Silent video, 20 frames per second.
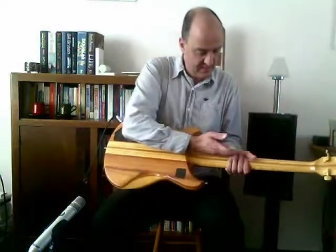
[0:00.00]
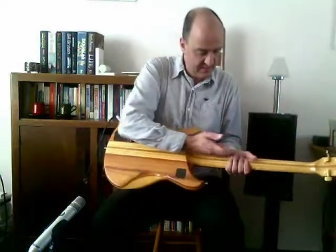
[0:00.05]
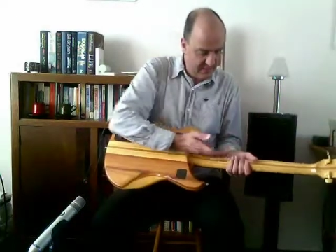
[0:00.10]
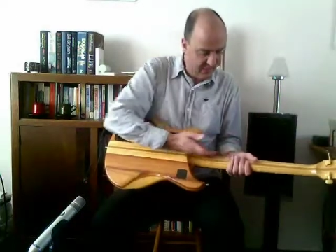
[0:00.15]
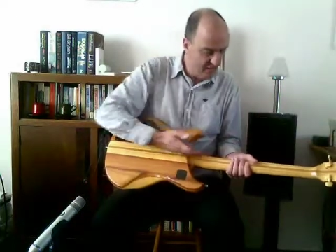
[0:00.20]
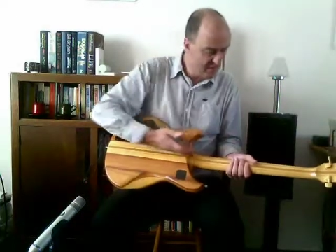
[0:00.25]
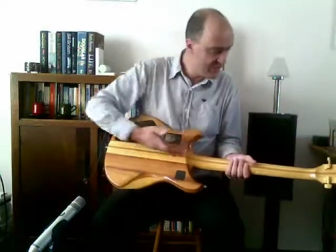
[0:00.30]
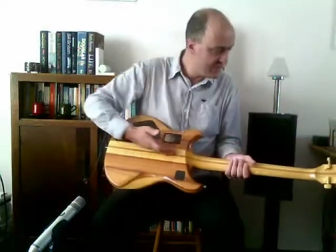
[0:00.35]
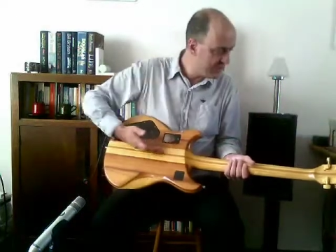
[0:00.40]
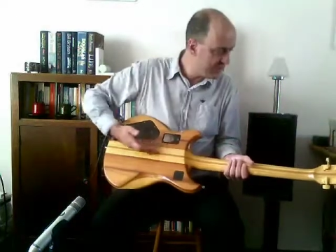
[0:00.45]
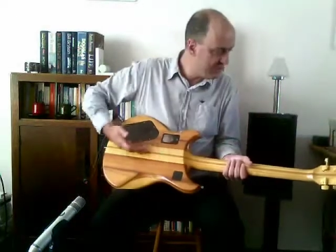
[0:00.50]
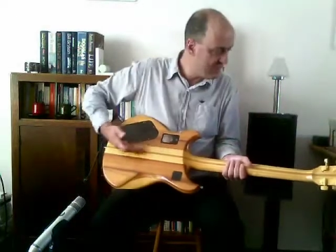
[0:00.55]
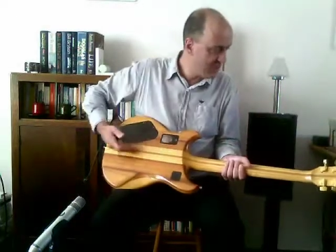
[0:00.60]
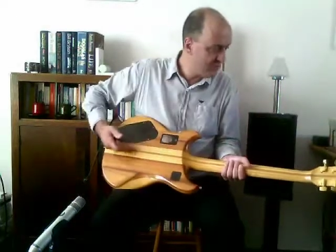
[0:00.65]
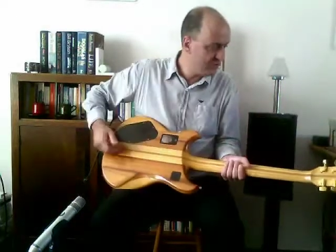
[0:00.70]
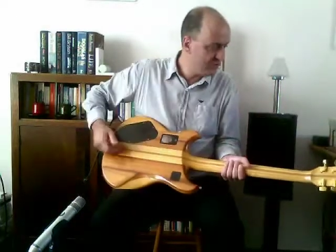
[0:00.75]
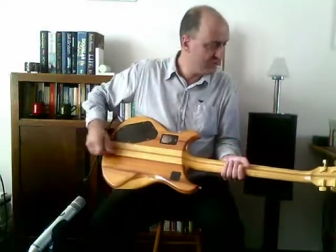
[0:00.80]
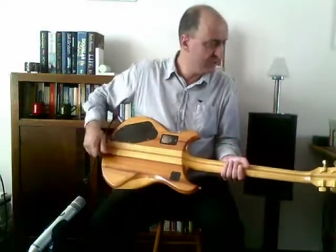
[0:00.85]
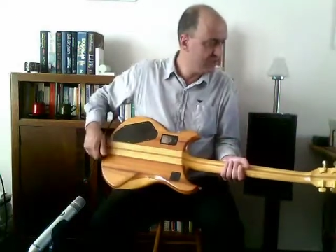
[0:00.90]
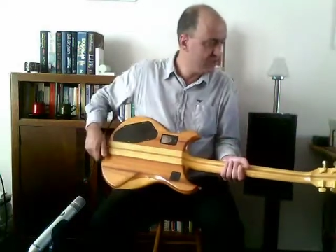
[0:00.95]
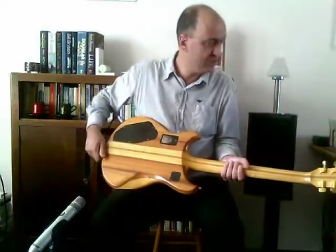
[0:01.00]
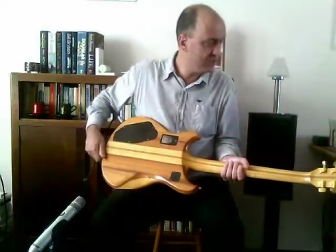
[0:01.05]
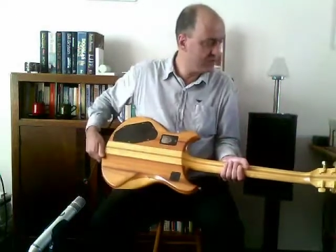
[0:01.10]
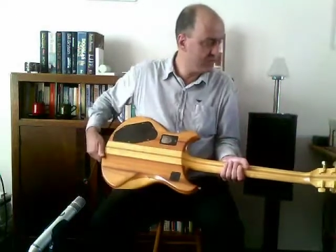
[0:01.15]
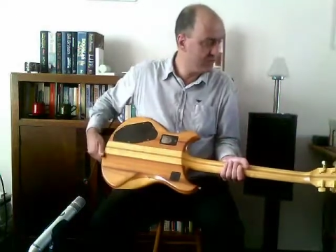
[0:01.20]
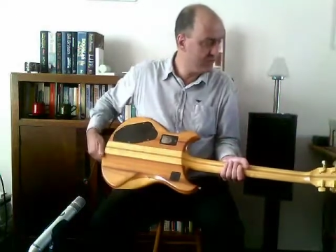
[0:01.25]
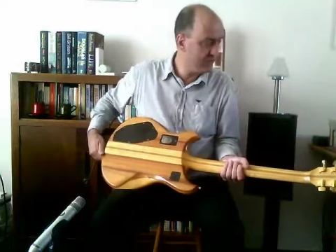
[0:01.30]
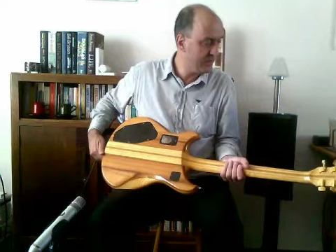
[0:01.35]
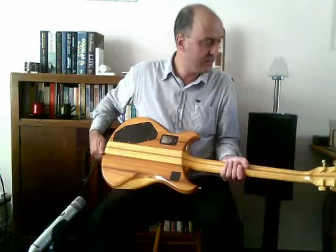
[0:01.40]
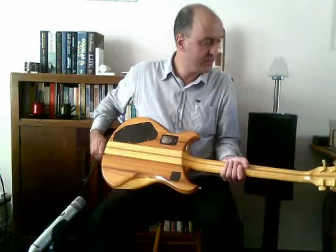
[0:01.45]
Nowadays mostly used
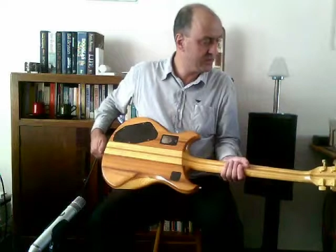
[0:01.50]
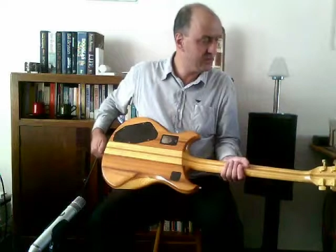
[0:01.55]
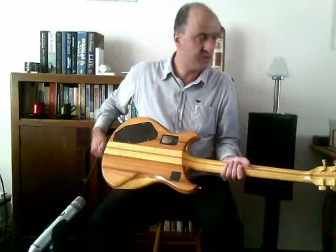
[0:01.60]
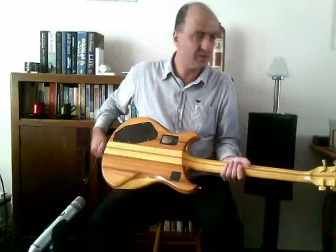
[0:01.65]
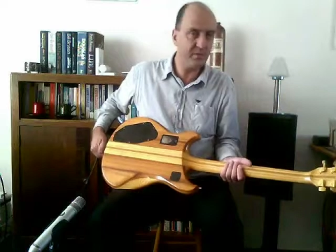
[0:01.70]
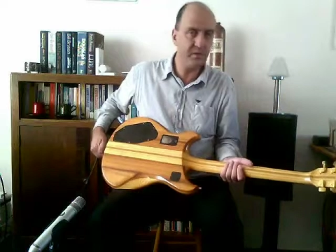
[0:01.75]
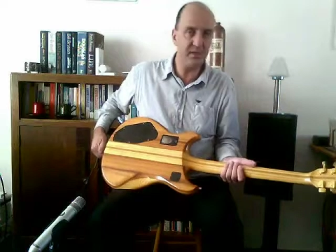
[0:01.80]
on basses,